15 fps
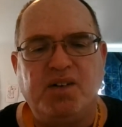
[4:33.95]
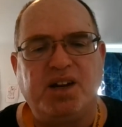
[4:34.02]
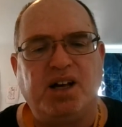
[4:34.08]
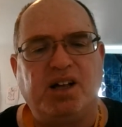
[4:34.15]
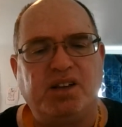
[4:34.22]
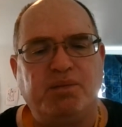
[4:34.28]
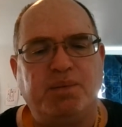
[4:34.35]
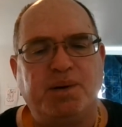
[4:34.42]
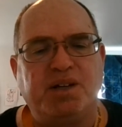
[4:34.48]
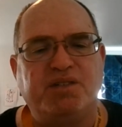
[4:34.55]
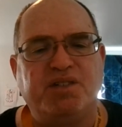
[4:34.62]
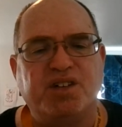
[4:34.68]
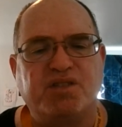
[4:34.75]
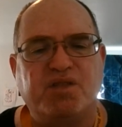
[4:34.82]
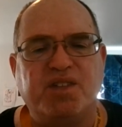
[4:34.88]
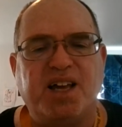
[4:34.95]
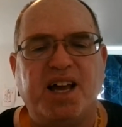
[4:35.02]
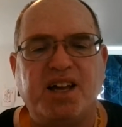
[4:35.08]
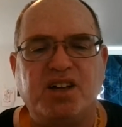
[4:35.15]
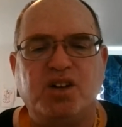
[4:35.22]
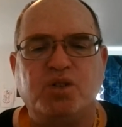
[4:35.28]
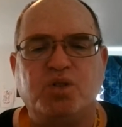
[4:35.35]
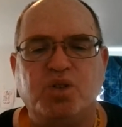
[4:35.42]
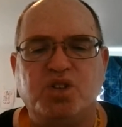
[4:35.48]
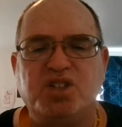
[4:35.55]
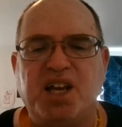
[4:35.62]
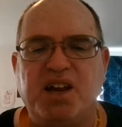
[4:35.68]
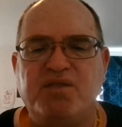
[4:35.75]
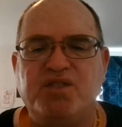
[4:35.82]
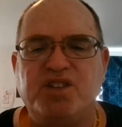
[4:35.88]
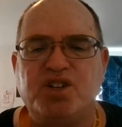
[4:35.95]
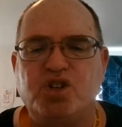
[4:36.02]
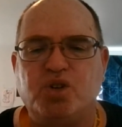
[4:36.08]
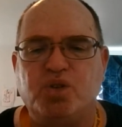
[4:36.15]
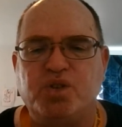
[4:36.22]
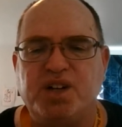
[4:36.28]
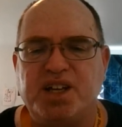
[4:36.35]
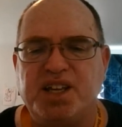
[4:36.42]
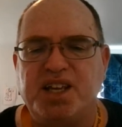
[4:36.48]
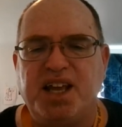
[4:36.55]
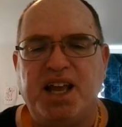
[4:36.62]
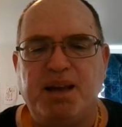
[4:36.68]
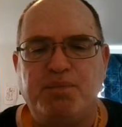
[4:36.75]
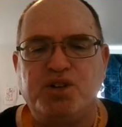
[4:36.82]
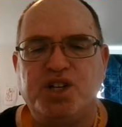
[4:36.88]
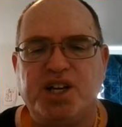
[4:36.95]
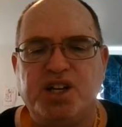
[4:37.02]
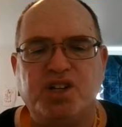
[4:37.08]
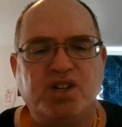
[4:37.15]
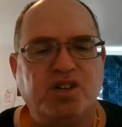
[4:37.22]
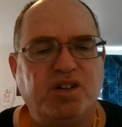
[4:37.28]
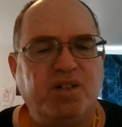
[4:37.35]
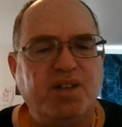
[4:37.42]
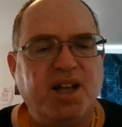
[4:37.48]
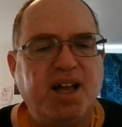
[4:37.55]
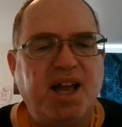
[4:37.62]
and all the benefits from that go to Save the Children and Game Changer.